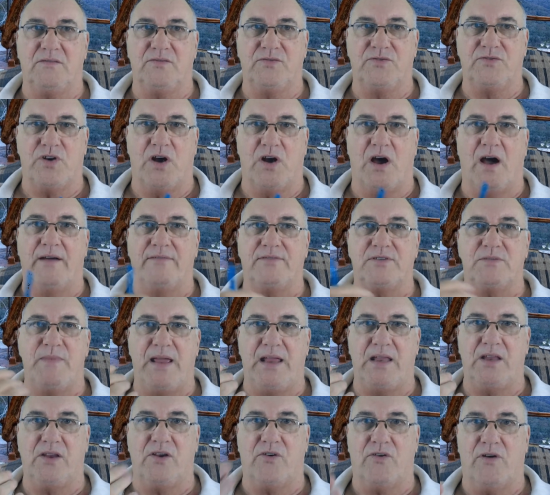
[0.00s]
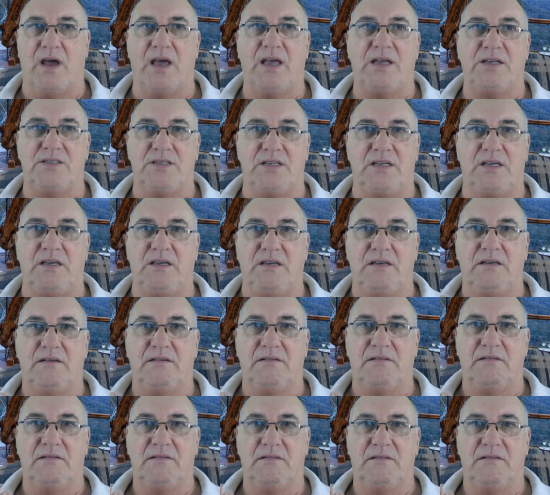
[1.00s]
drives men crazy
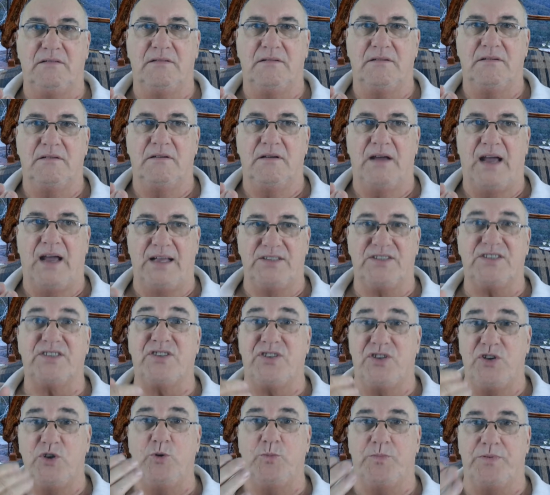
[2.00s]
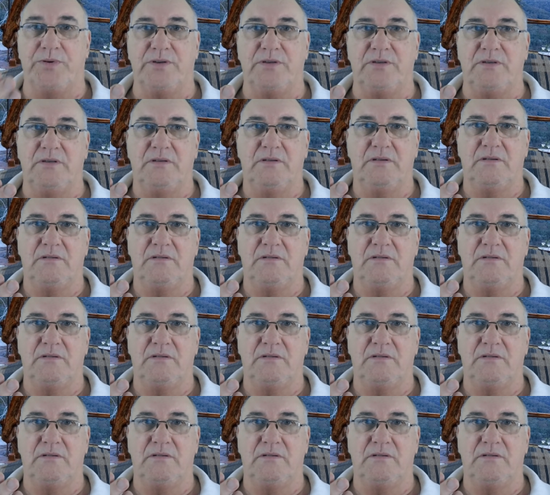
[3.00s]
and stupid